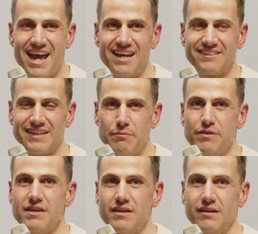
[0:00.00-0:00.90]

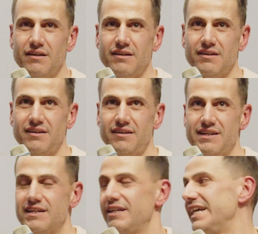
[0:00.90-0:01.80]
something
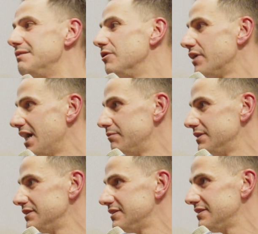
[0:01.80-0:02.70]
incredible
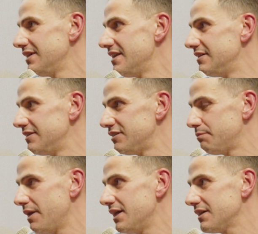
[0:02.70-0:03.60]
happens. There's a
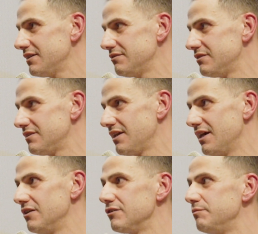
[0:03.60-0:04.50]
spark which
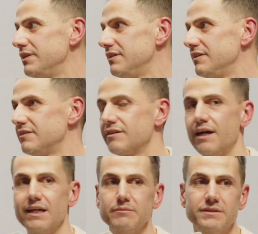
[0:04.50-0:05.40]
cannot be
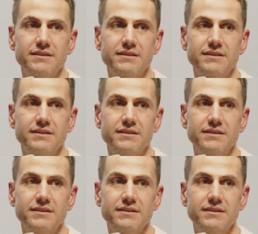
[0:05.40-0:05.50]
described.